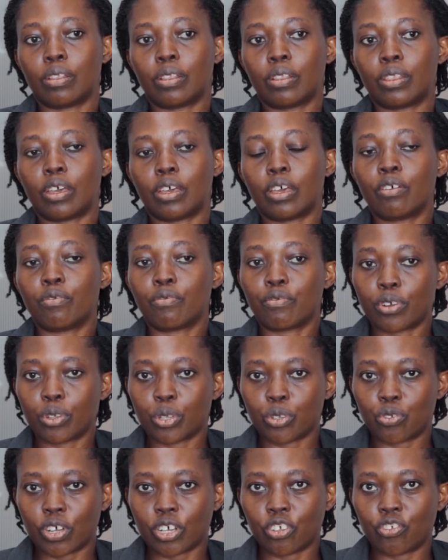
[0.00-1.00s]

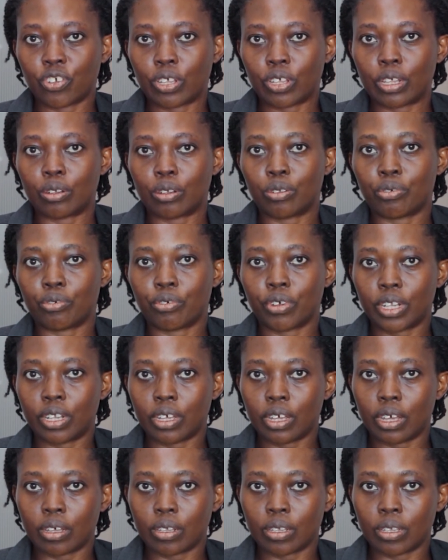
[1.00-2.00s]
infrastructure that
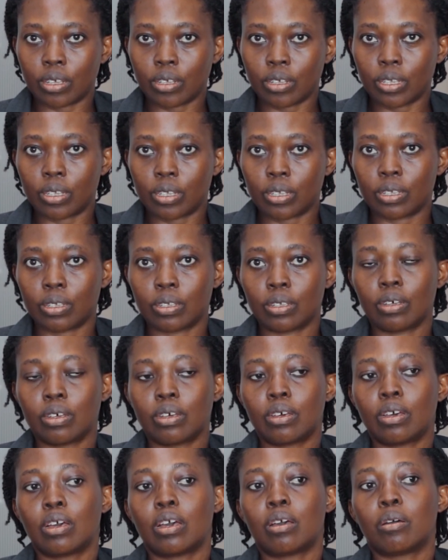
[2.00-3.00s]
already exists,
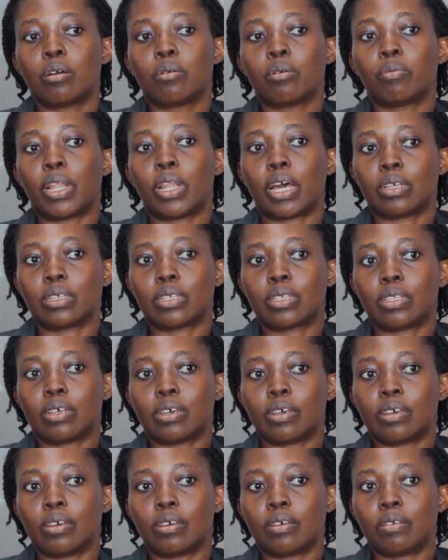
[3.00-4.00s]
plus
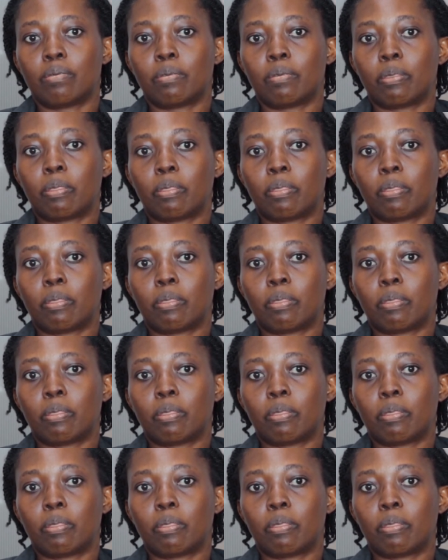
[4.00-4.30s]
the